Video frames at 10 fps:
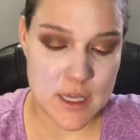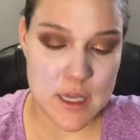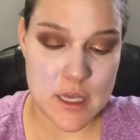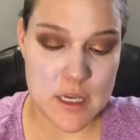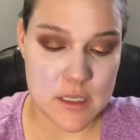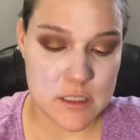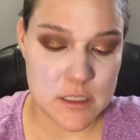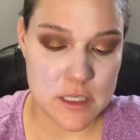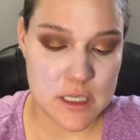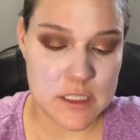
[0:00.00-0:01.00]

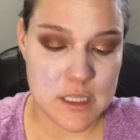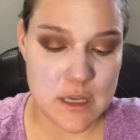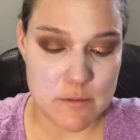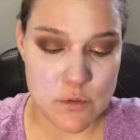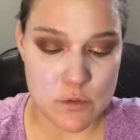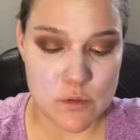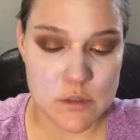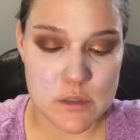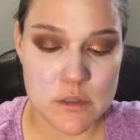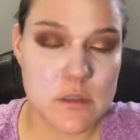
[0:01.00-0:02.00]
And it's like a mousse,